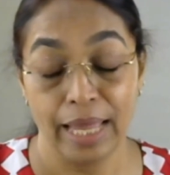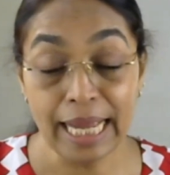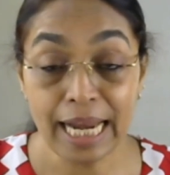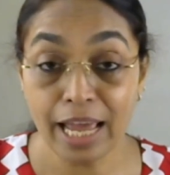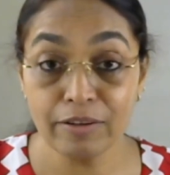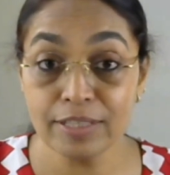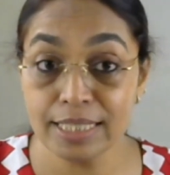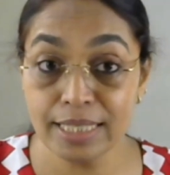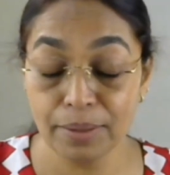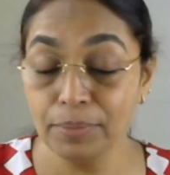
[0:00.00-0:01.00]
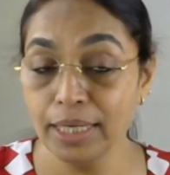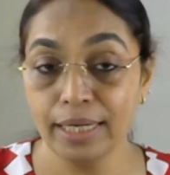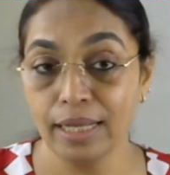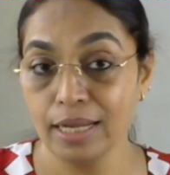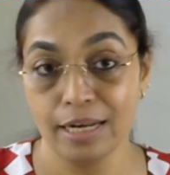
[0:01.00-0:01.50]
and have
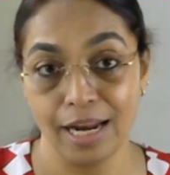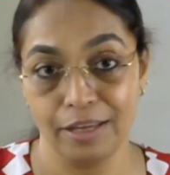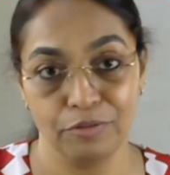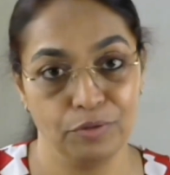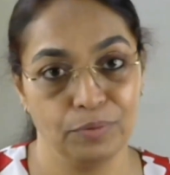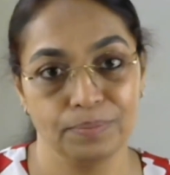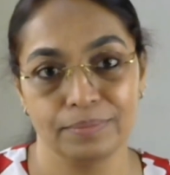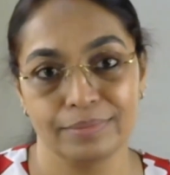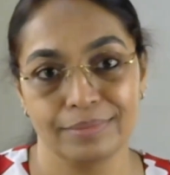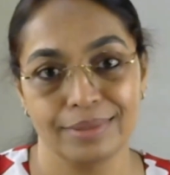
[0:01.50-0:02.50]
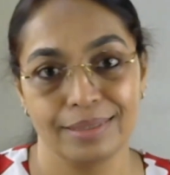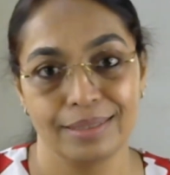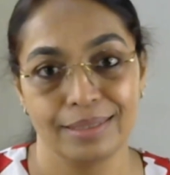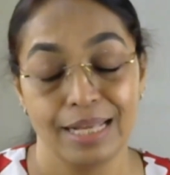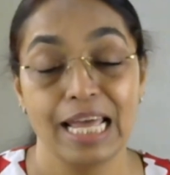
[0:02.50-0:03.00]
stability in life.
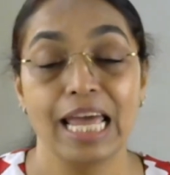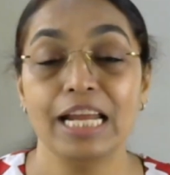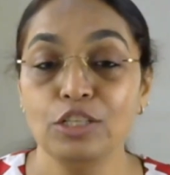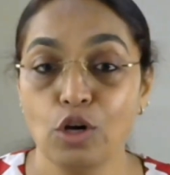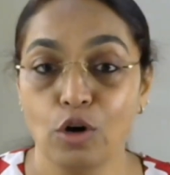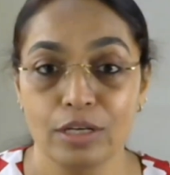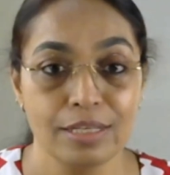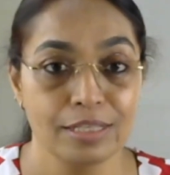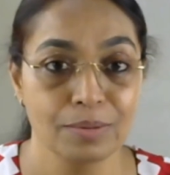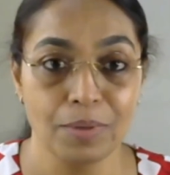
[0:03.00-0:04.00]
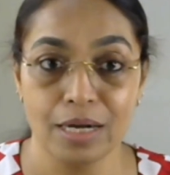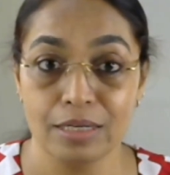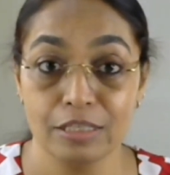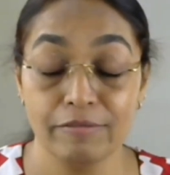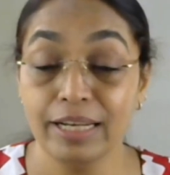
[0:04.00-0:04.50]
And Taurus
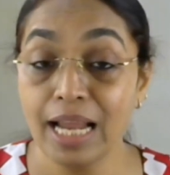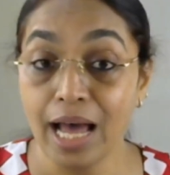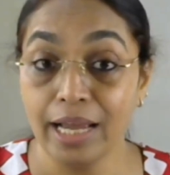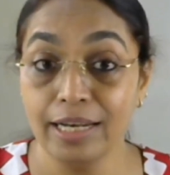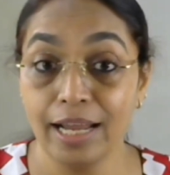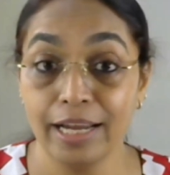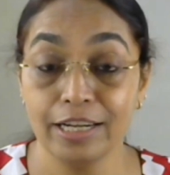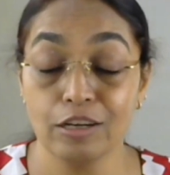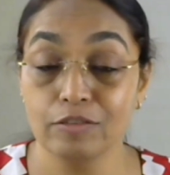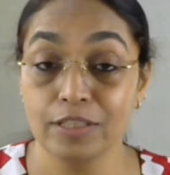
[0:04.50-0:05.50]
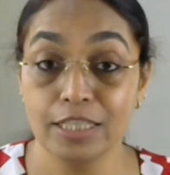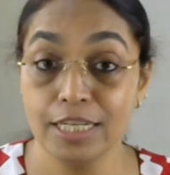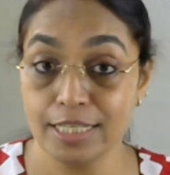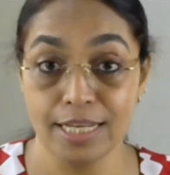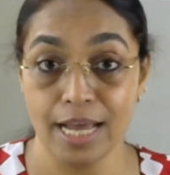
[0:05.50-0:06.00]
Mars will highlight our
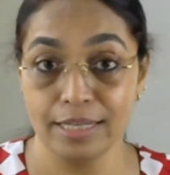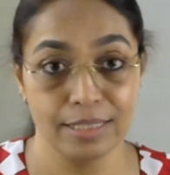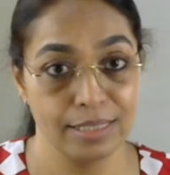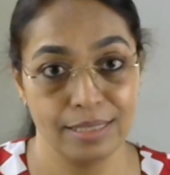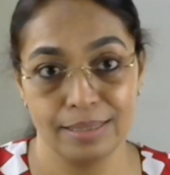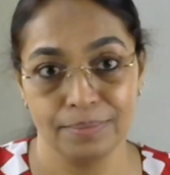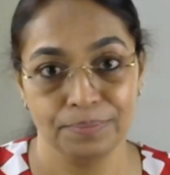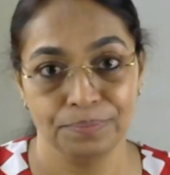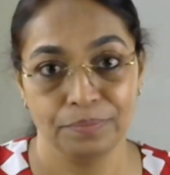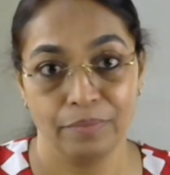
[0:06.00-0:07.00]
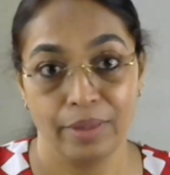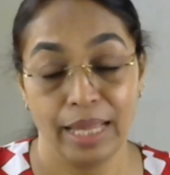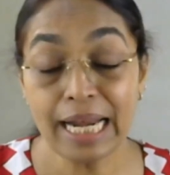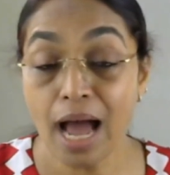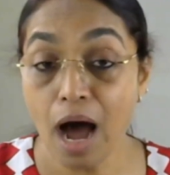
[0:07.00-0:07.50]
desires
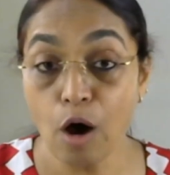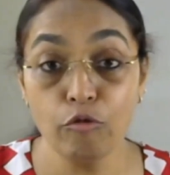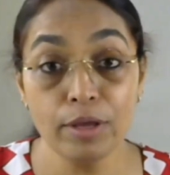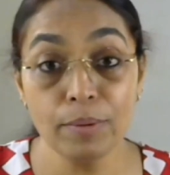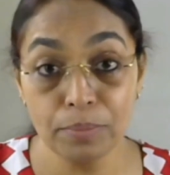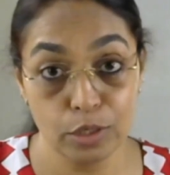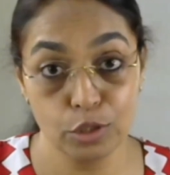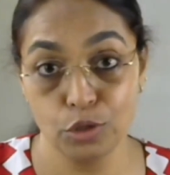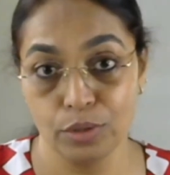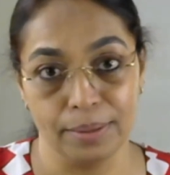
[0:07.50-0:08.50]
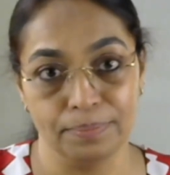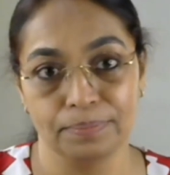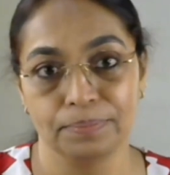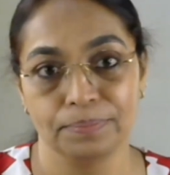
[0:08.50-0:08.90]
and how we pursue them.